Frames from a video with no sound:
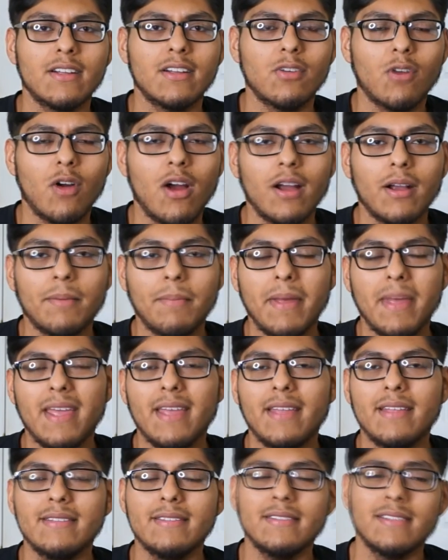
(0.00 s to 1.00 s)
Croc
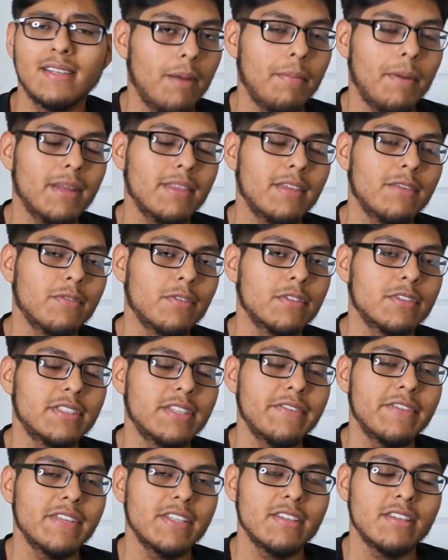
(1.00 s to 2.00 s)
bands. I bought them for
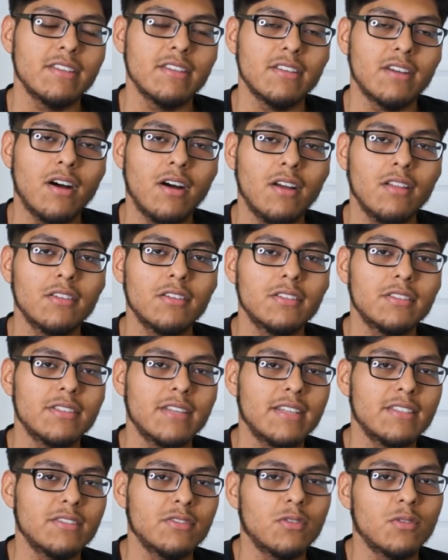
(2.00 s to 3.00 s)
$17.
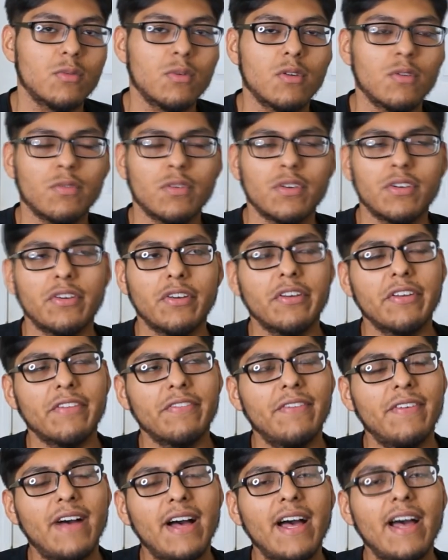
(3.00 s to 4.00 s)
I sold one for
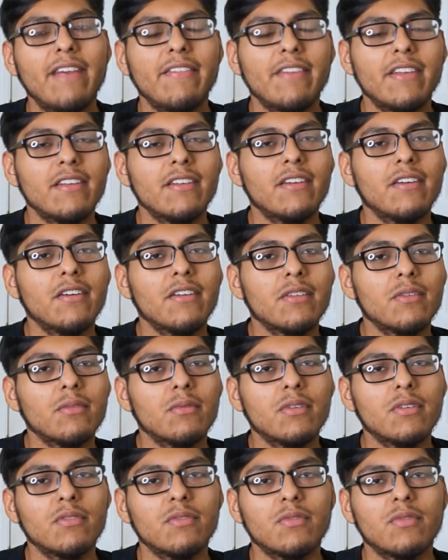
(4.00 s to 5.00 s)
$35, and the other
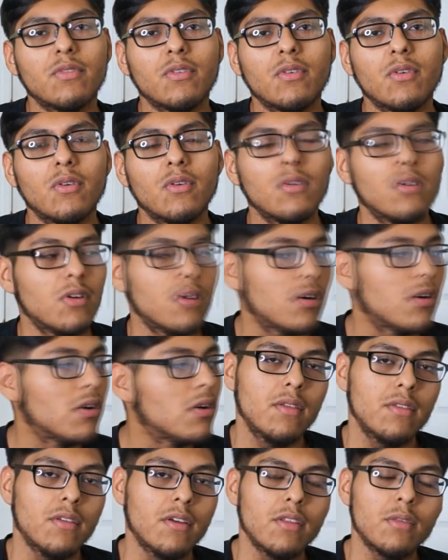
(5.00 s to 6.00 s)
one
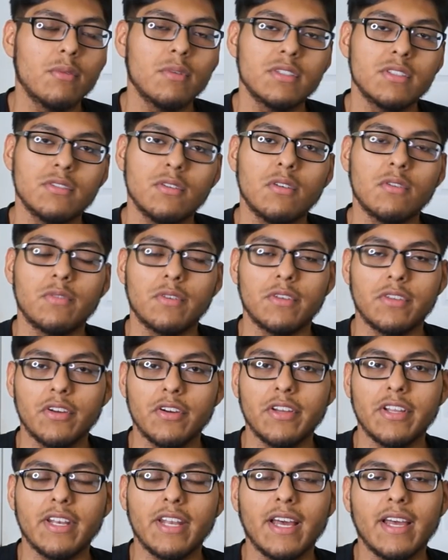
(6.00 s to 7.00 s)
sold for
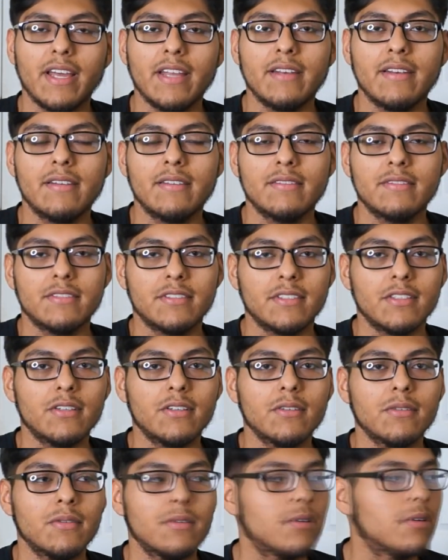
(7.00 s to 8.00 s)
$39.
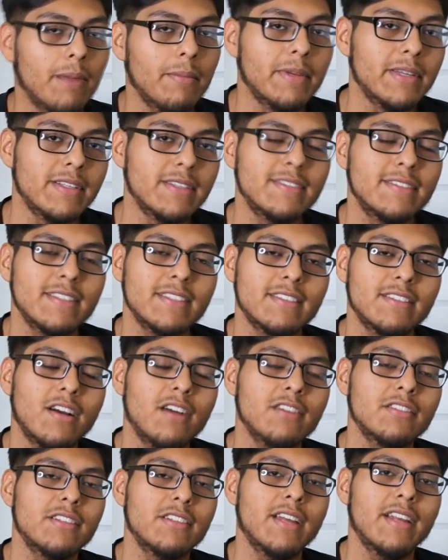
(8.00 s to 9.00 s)
So I made
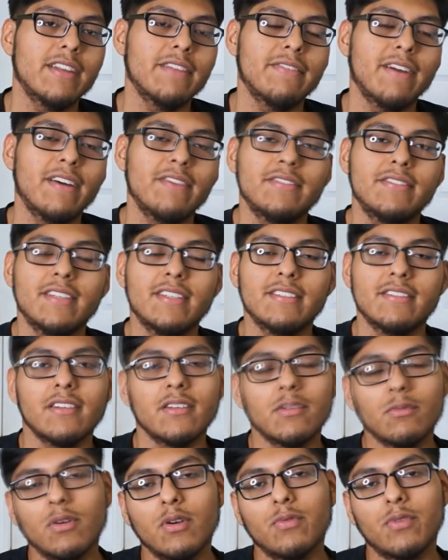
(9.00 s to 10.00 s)
$6.95
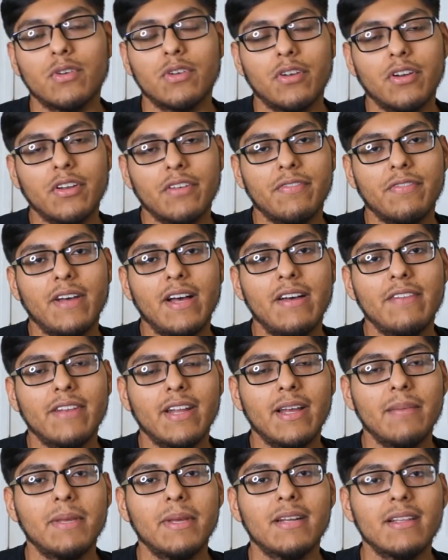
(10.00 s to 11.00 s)
on the one for $35,
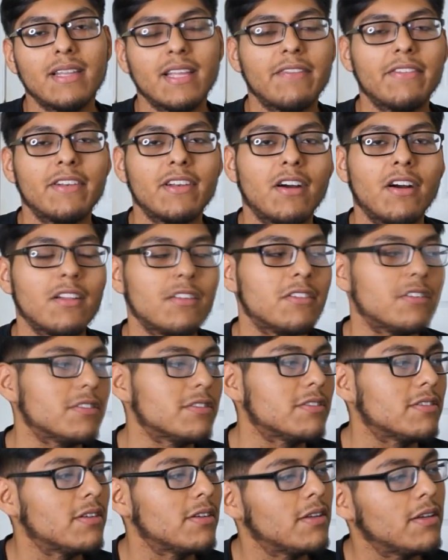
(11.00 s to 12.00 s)
and I made
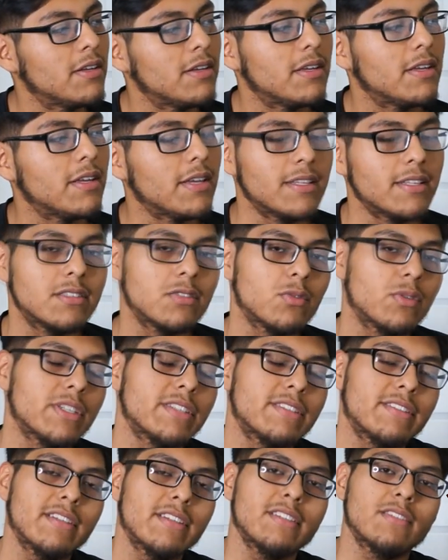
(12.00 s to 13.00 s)

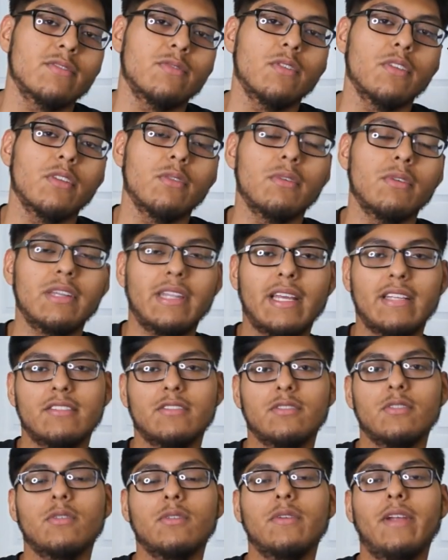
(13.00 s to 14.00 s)
$11.20 for the one that
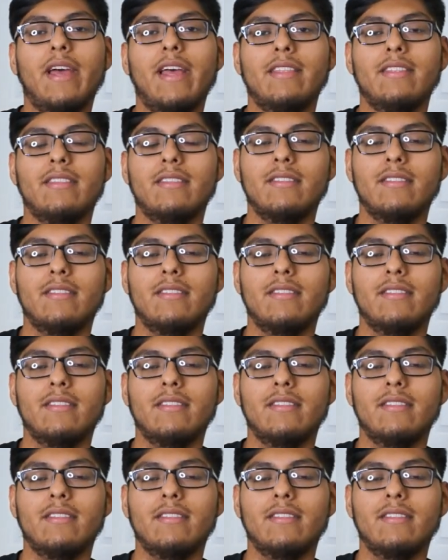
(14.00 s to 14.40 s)
sold at